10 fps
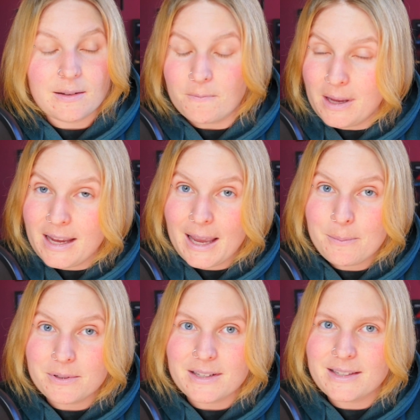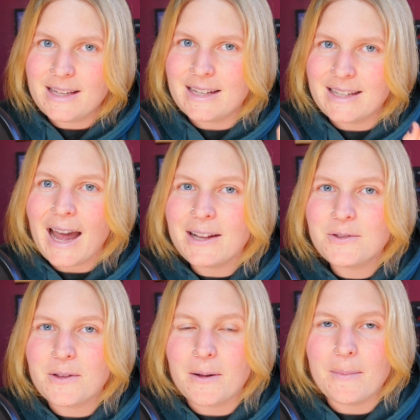being able to see and
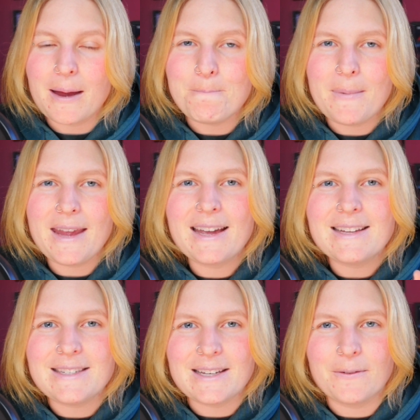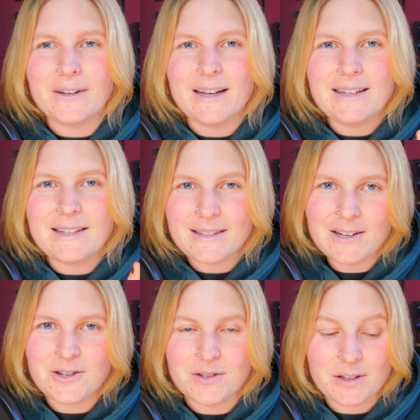catch them and make different decisions.